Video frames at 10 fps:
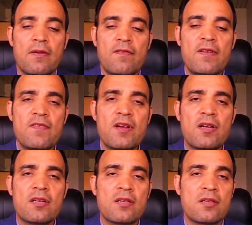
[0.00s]
When we
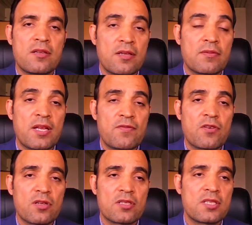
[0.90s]
are,
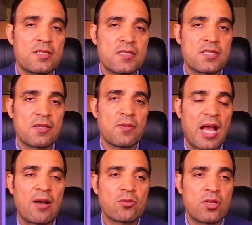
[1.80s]
therefore, this is the
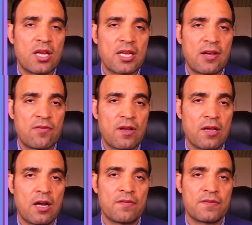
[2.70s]
outline of
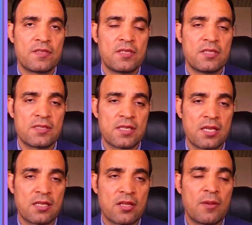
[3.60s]
this
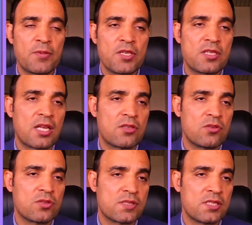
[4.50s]
topic that you
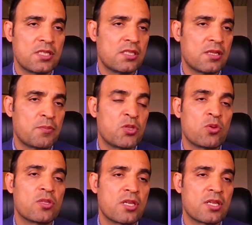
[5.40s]
see: the
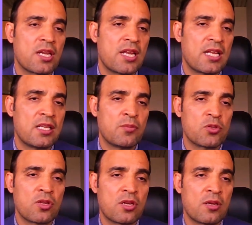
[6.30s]
pituitary gland,
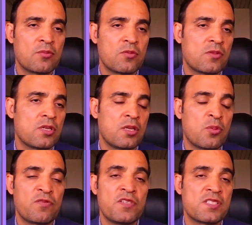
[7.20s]
hypothalamus,
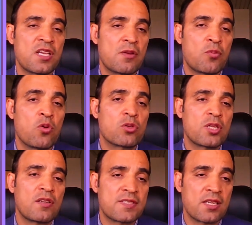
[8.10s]
hypophyseal
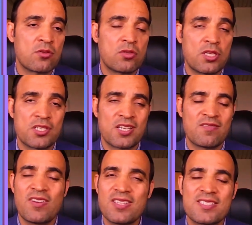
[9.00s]
portal circulation.
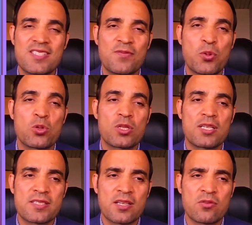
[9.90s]
What is the portal
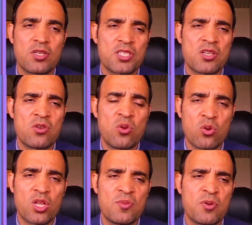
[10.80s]
circulation?
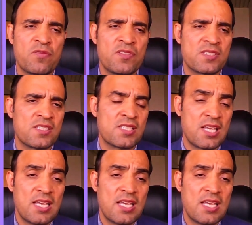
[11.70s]
Neurohypophysis,